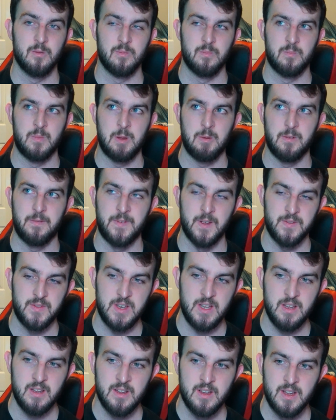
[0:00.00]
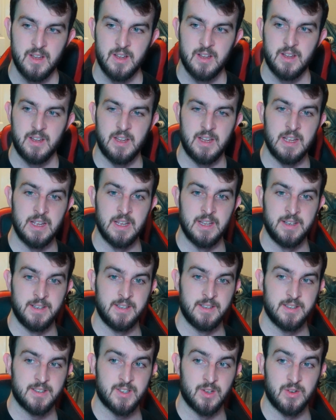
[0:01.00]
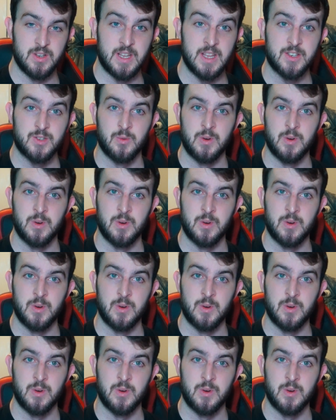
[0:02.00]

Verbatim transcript: or maybe 50 and